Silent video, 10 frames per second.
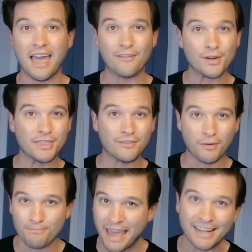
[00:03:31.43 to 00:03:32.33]
Everything
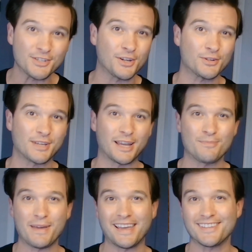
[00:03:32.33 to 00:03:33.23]
from managing your
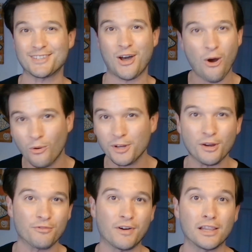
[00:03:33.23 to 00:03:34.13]
database, owning
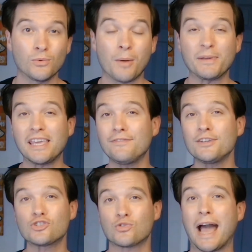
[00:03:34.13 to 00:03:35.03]
your follow-up,
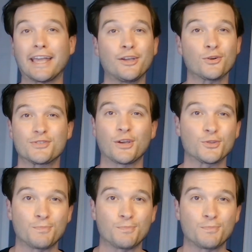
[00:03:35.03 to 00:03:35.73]
even tracking your sales